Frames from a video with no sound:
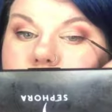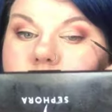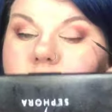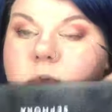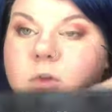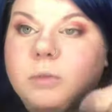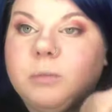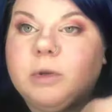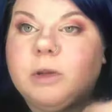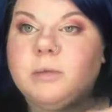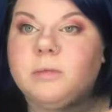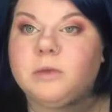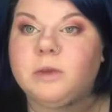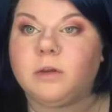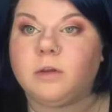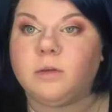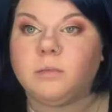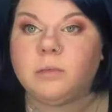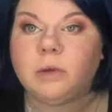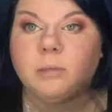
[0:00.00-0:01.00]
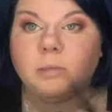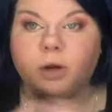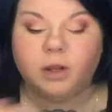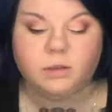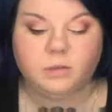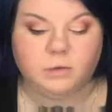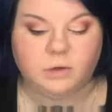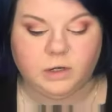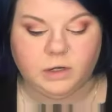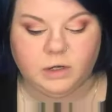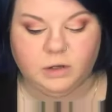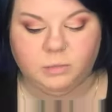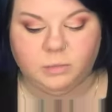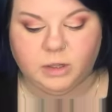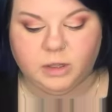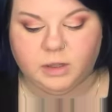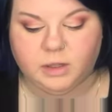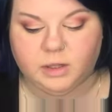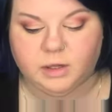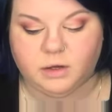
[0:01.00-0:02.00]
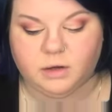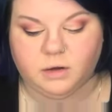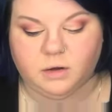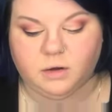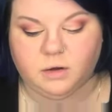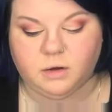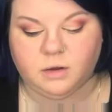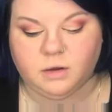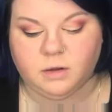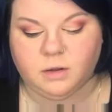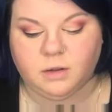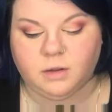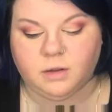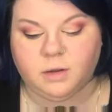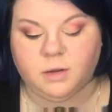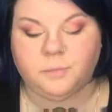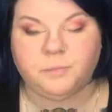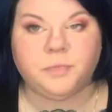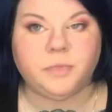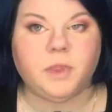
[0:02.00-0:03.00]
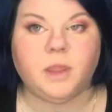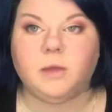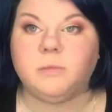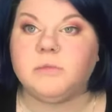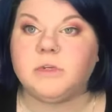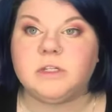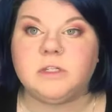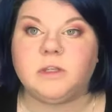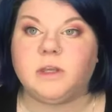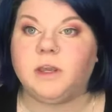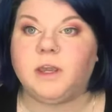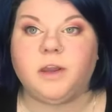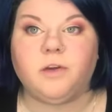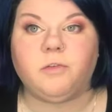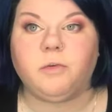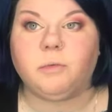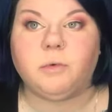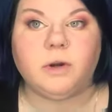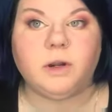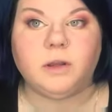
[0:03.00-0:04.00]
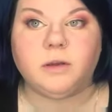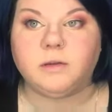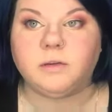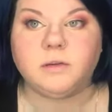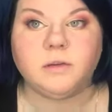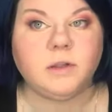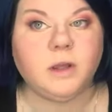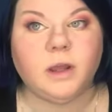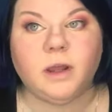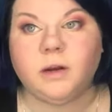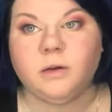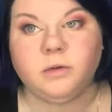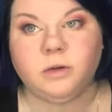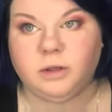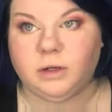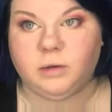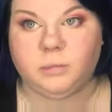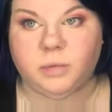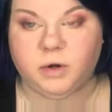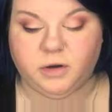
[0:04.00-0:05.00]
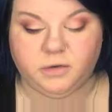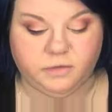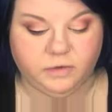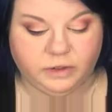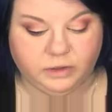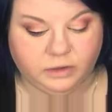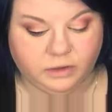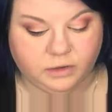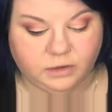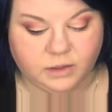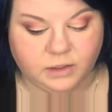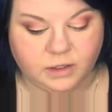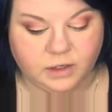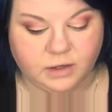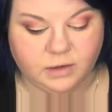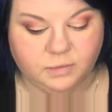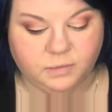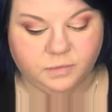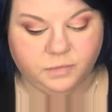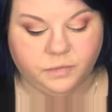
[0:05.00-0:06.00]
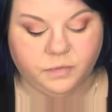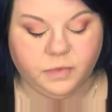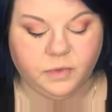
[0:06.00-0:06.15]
Sometimes I hold my breath when I do my liner. I'm just like everyone else. I don't get it perfect all the time.